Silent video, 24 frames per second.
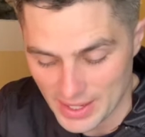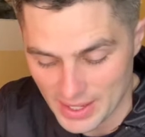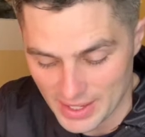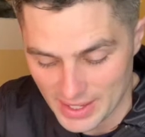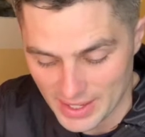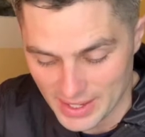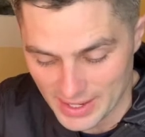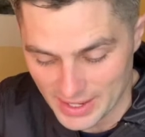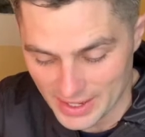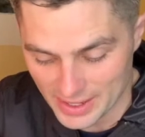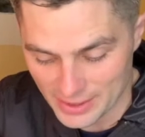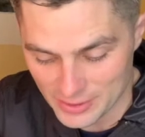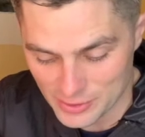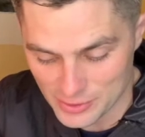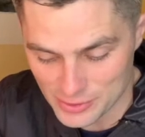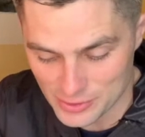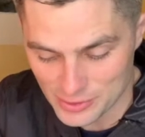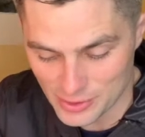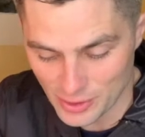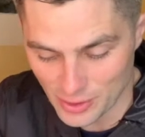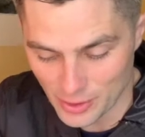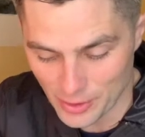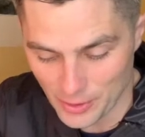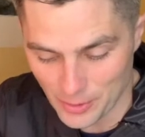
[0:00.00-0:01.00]
And
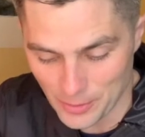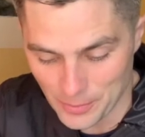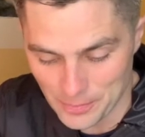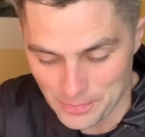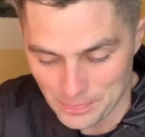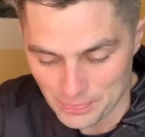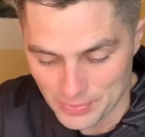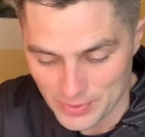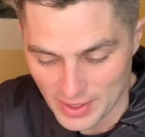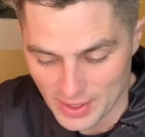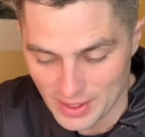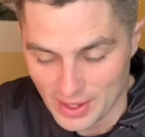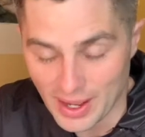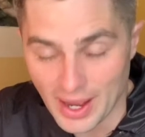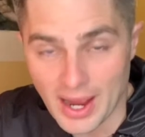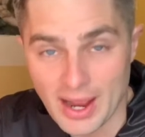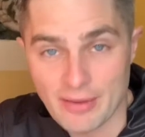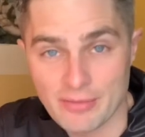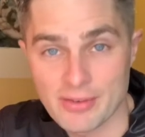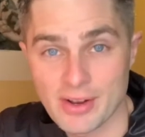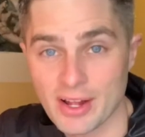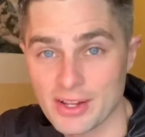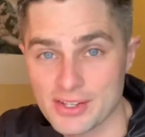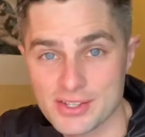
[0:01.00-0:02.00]
so I have
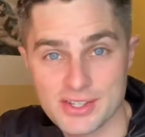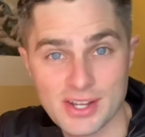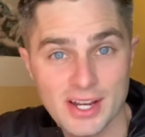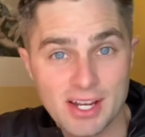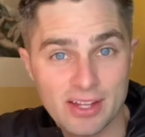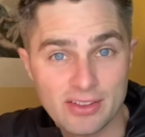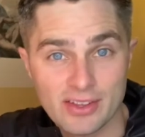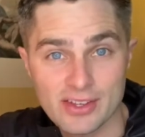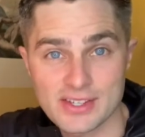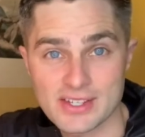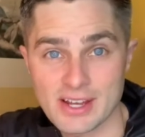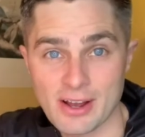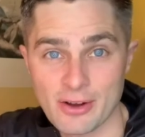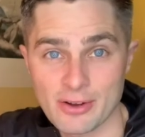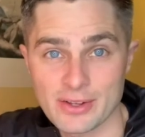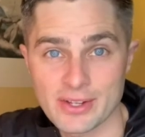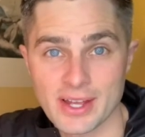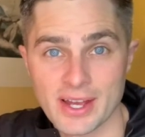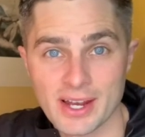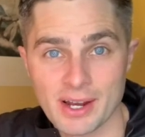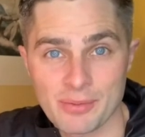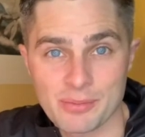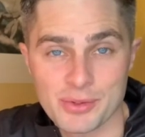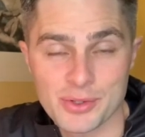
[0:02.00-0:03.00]
not studied this out
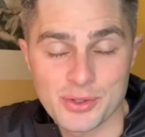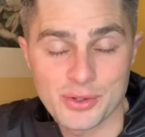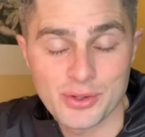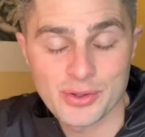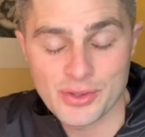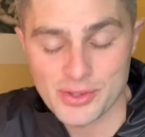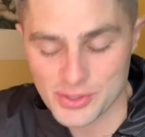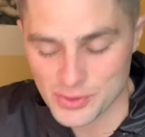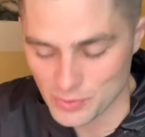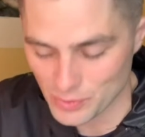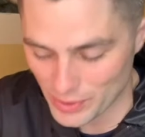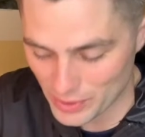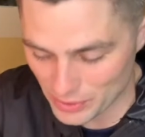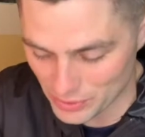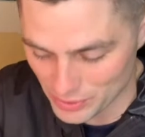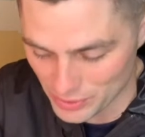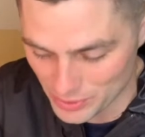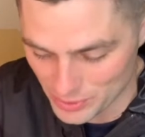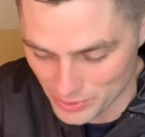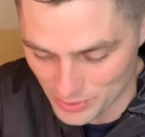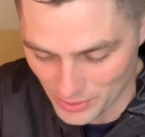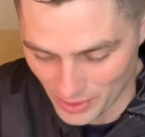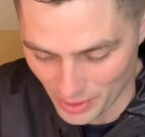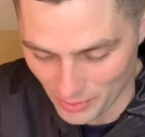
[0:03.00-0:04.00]
yet. I'm doing this with
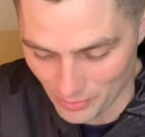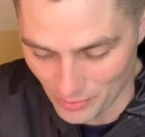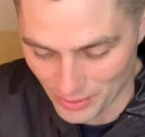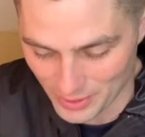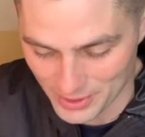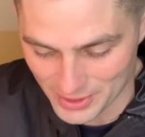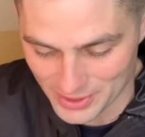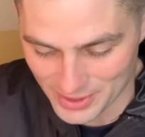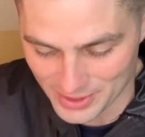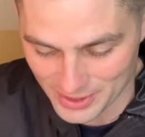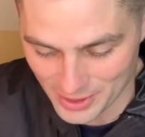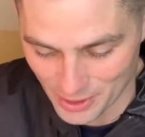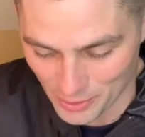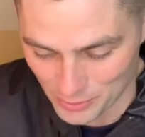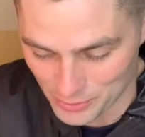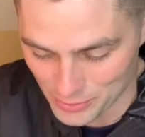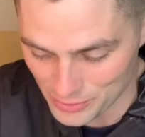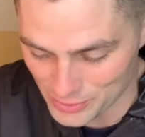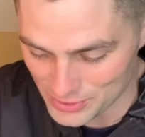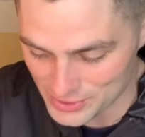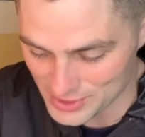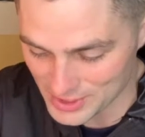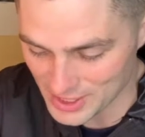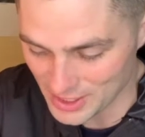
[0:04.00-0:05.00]
you. I wanted to go through
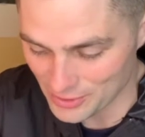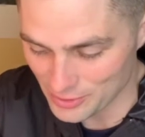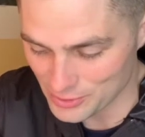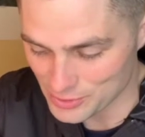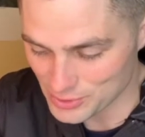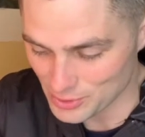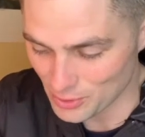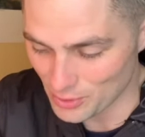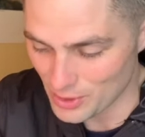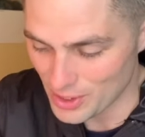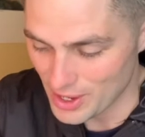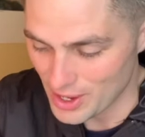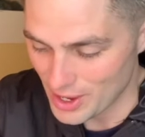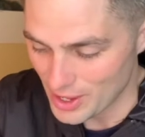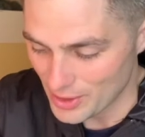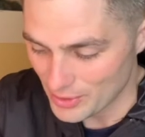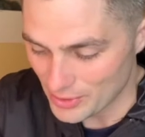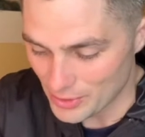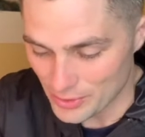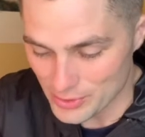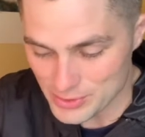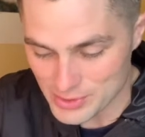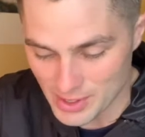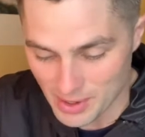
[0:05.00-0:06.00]
this together. So
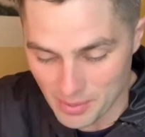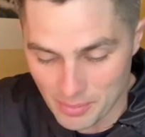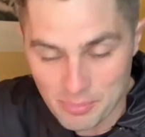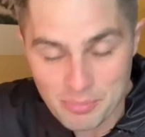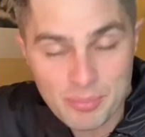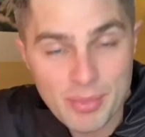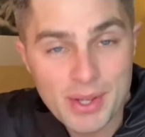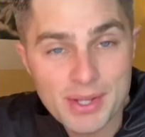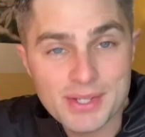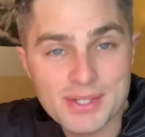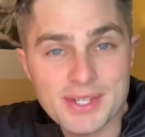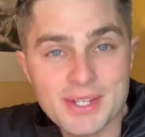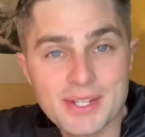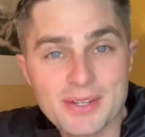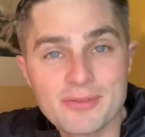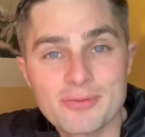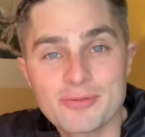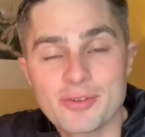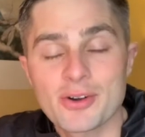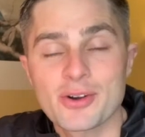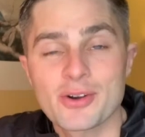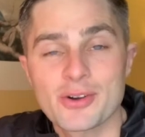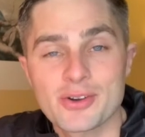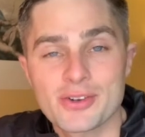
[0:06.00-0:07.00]
there's a missing
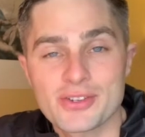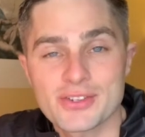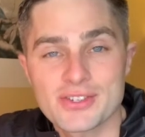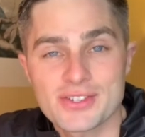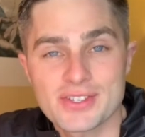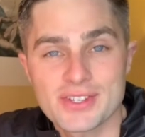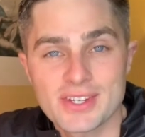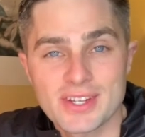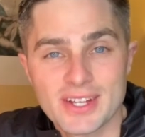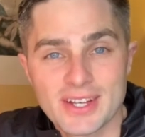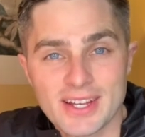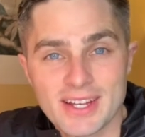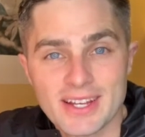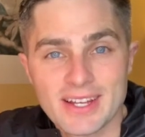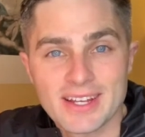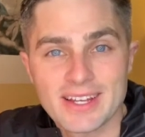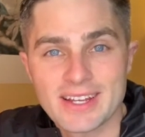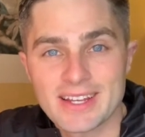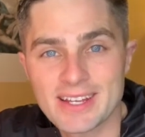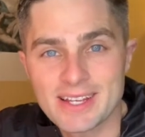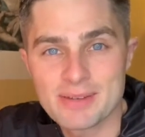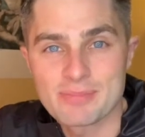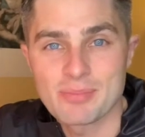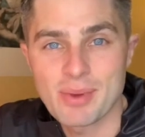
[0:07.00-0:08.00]
verse
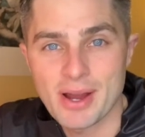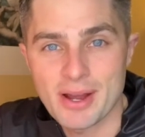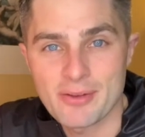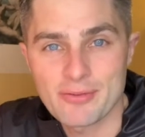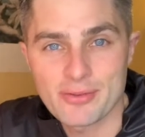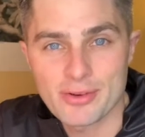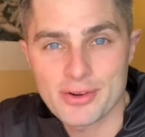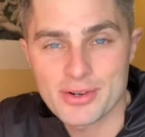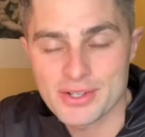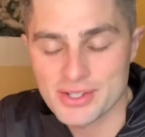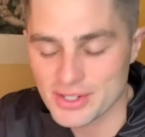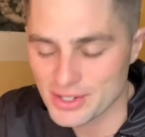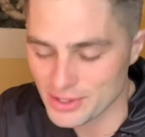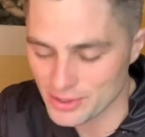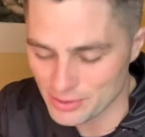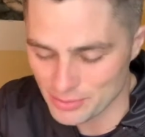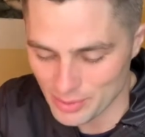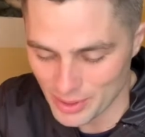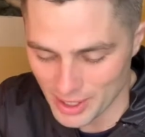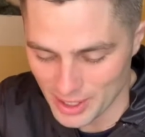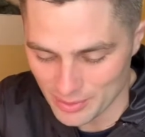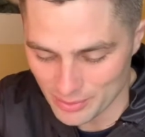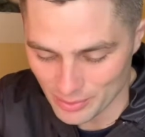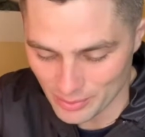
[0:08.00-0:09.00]
in my version of the
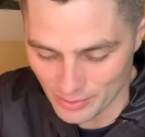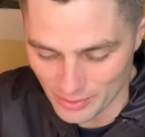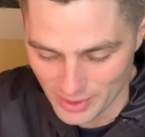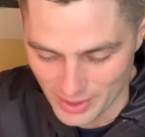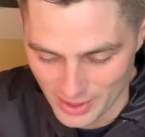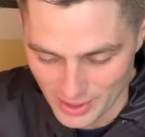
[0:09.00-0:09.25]
Bible.